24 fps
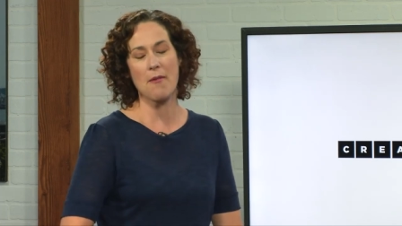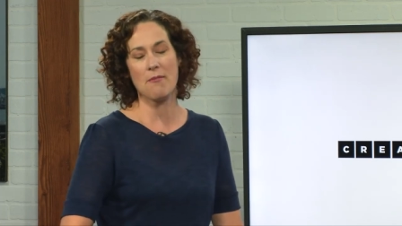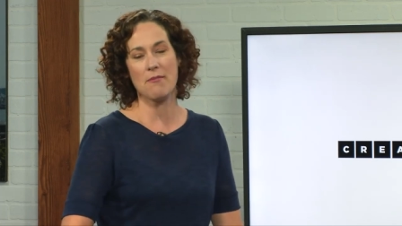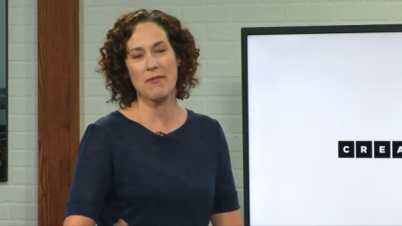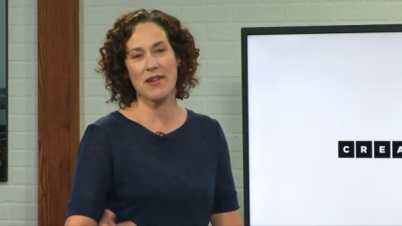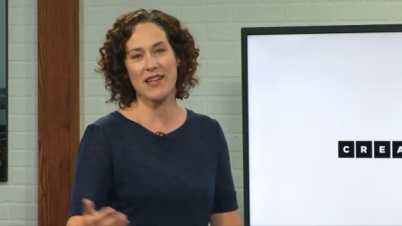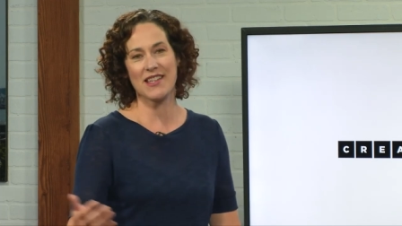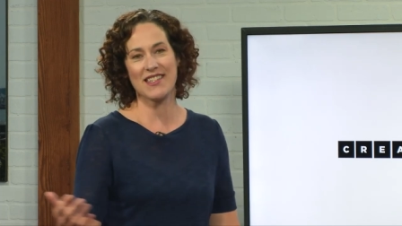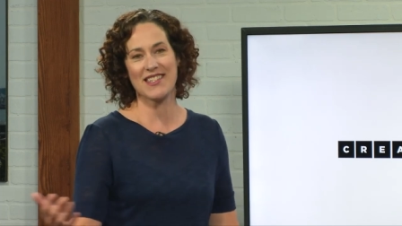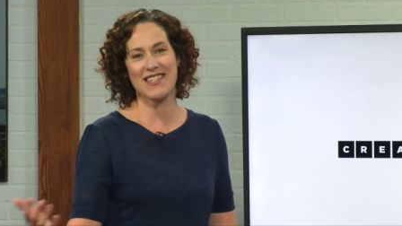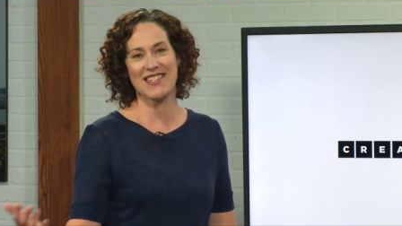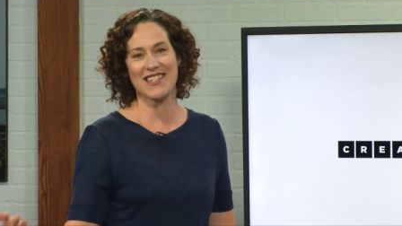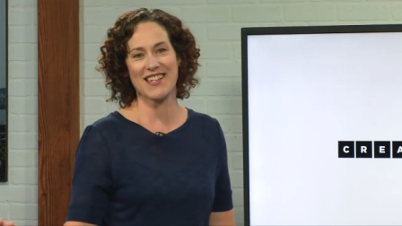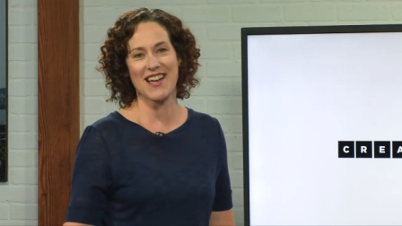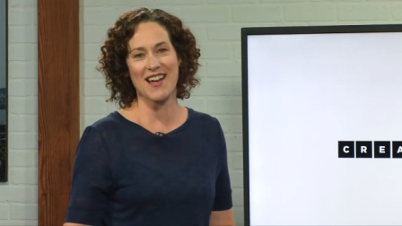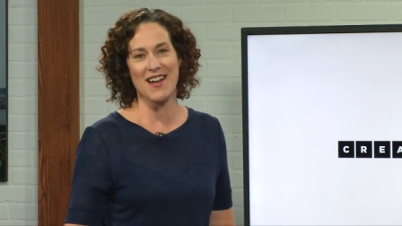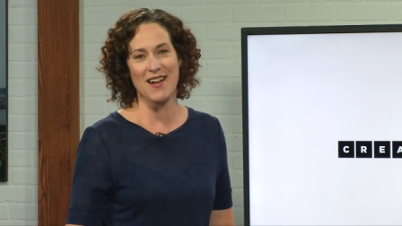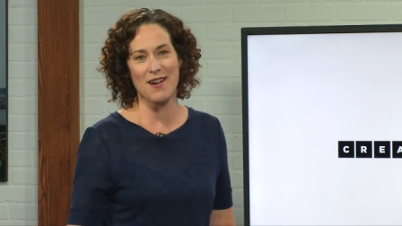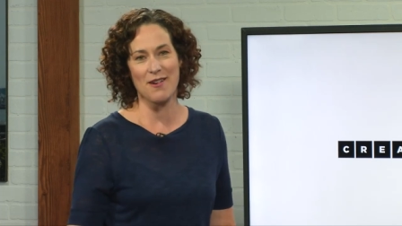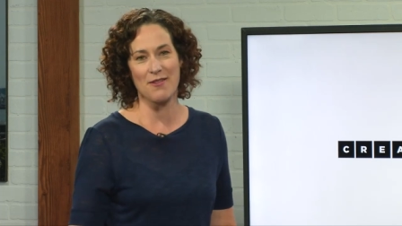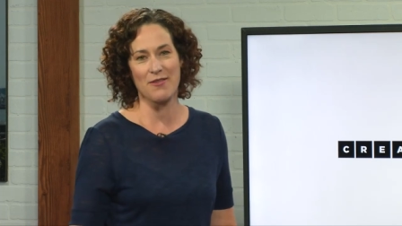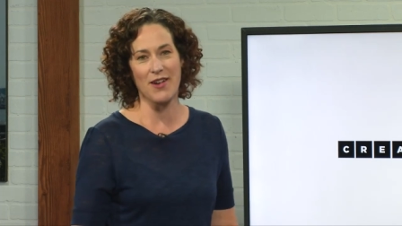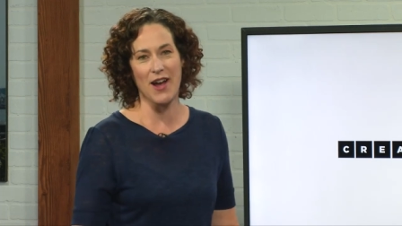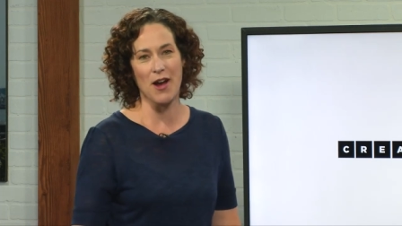midst
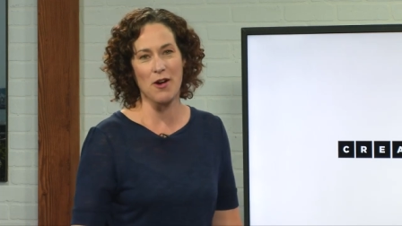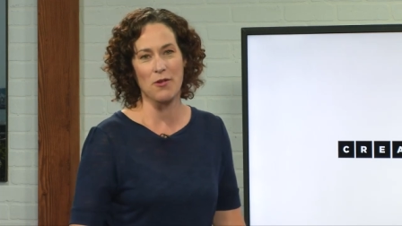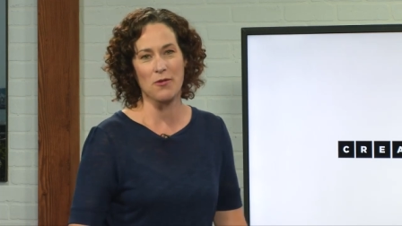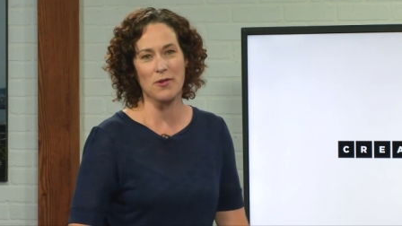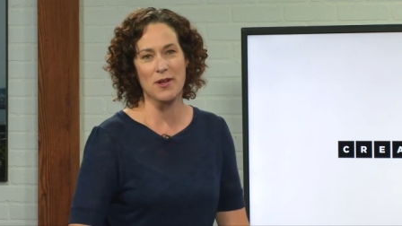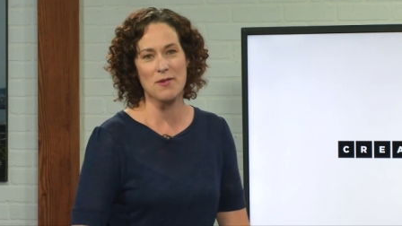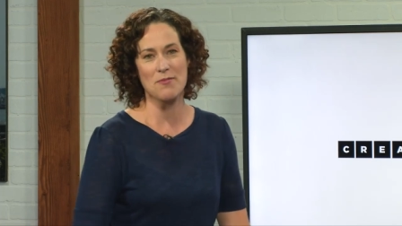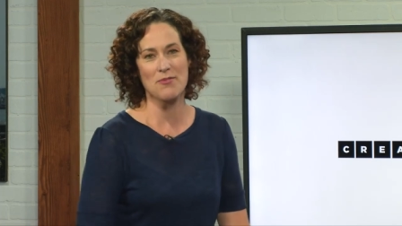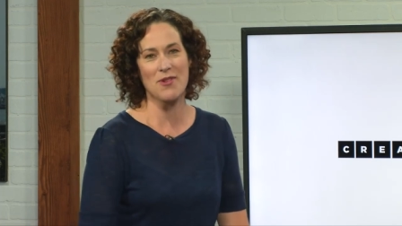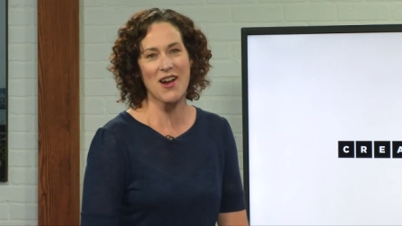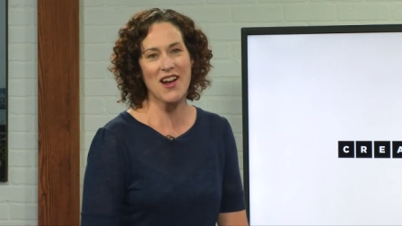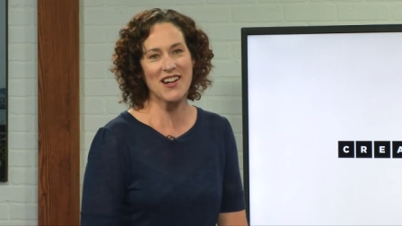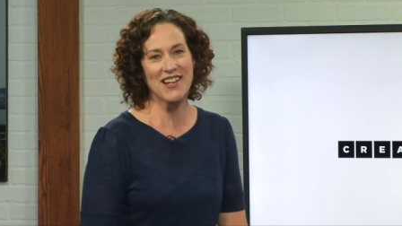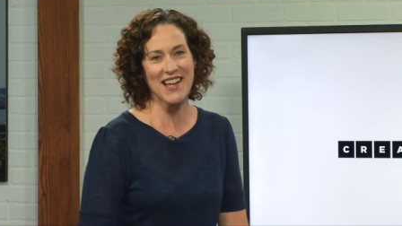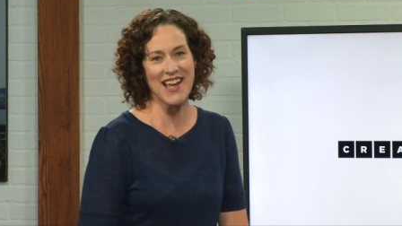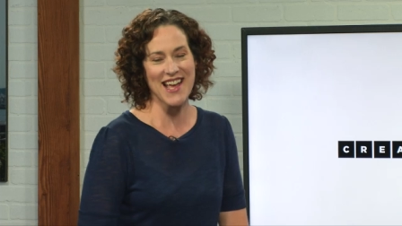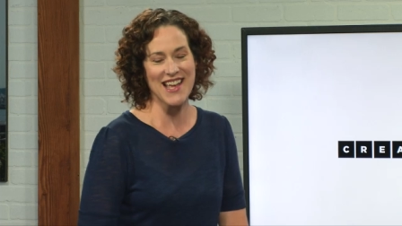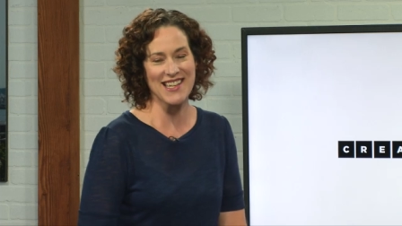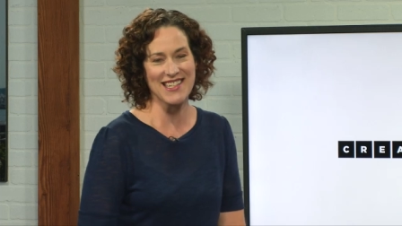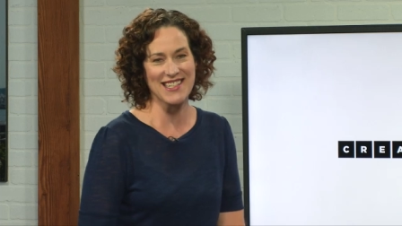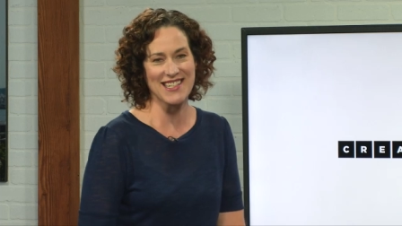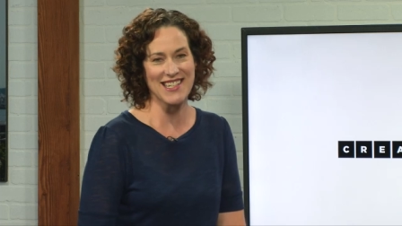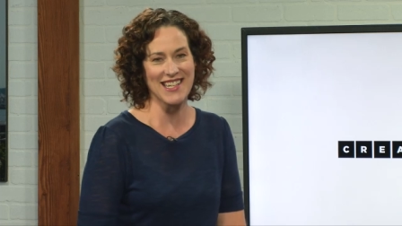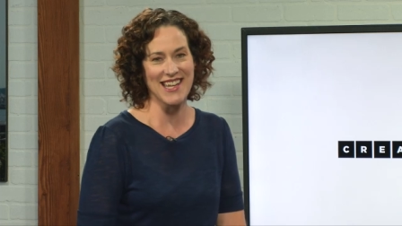of our
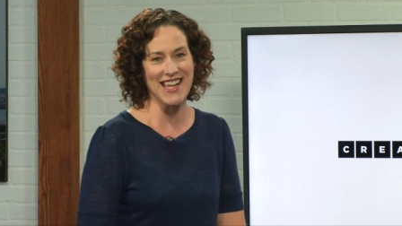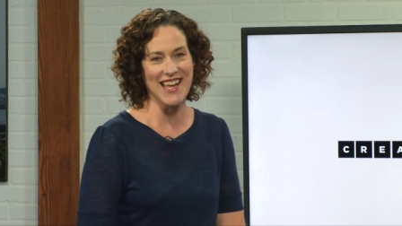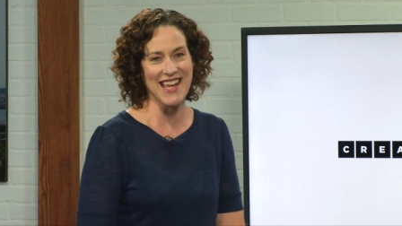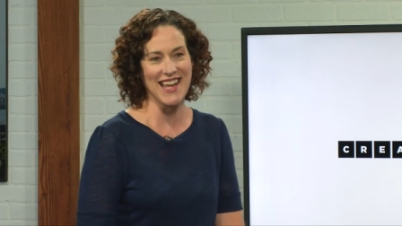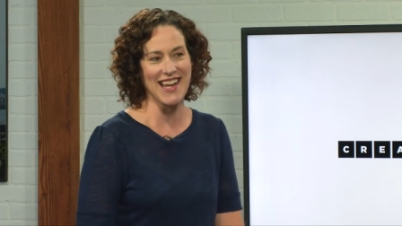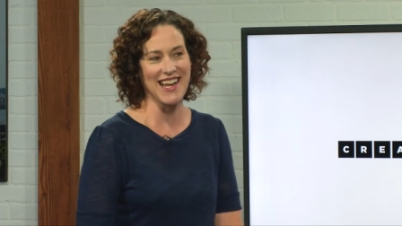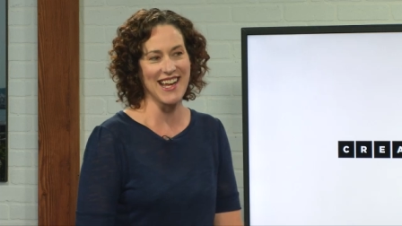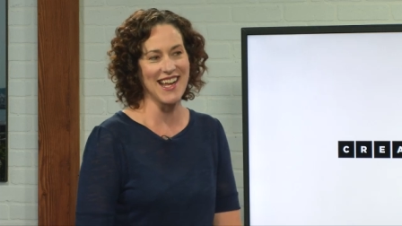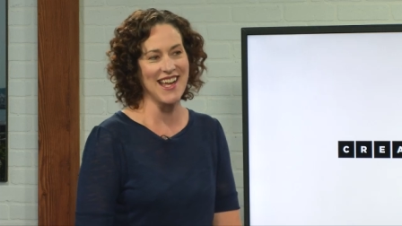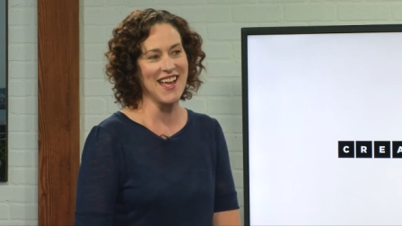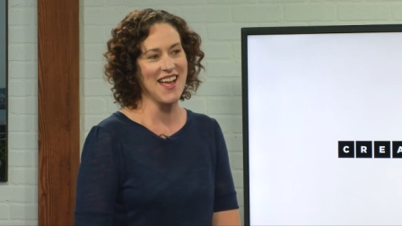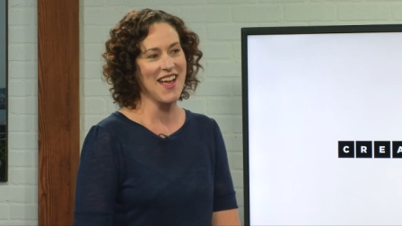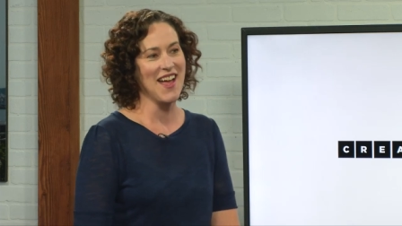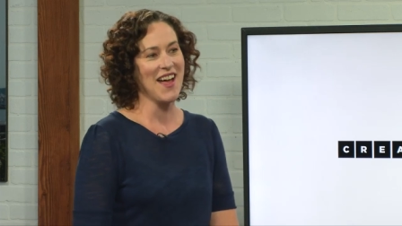rebroadcast today